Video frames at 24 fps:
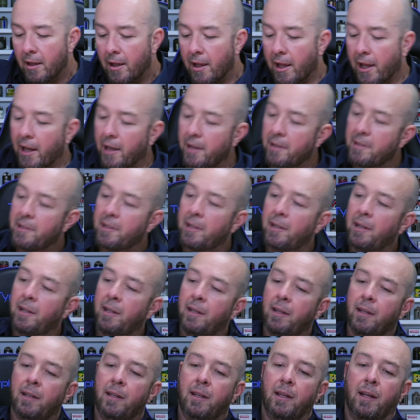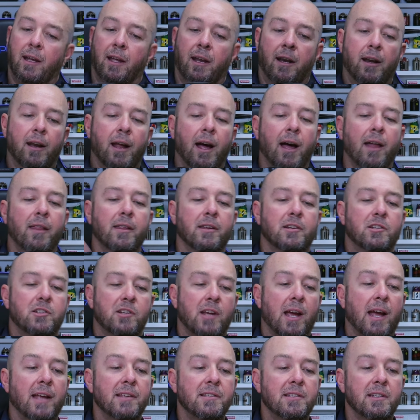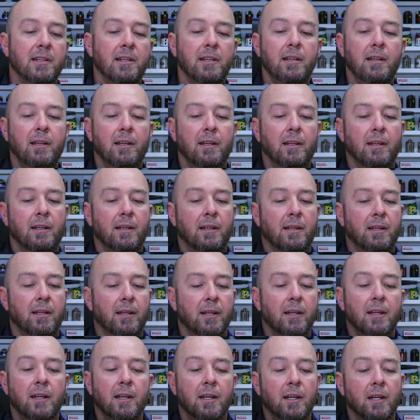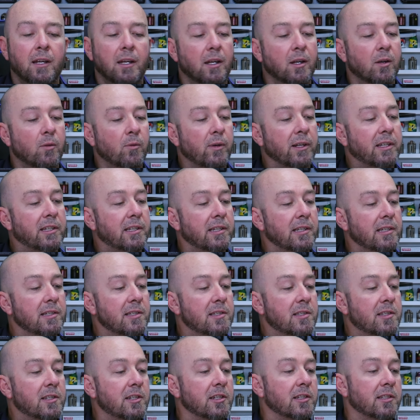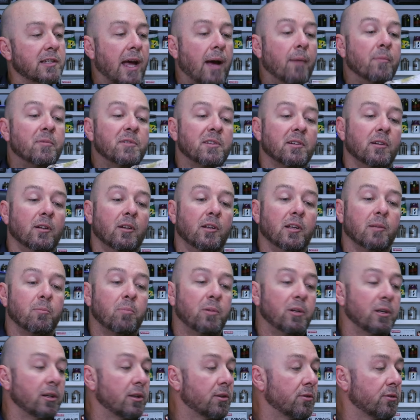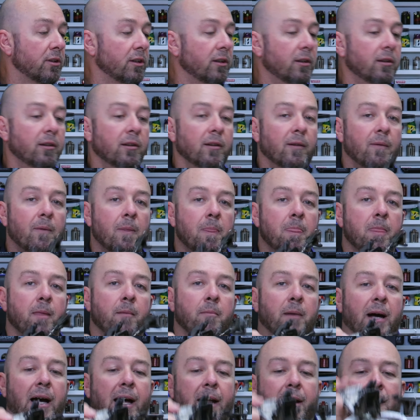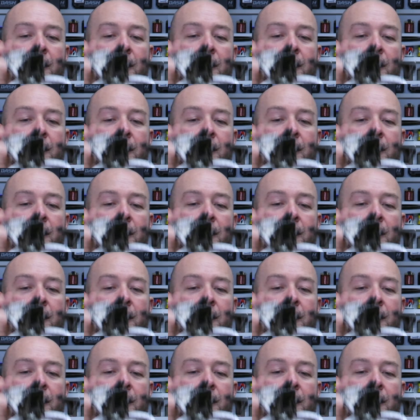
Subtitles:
and another chassis which is just absolutely putrid, but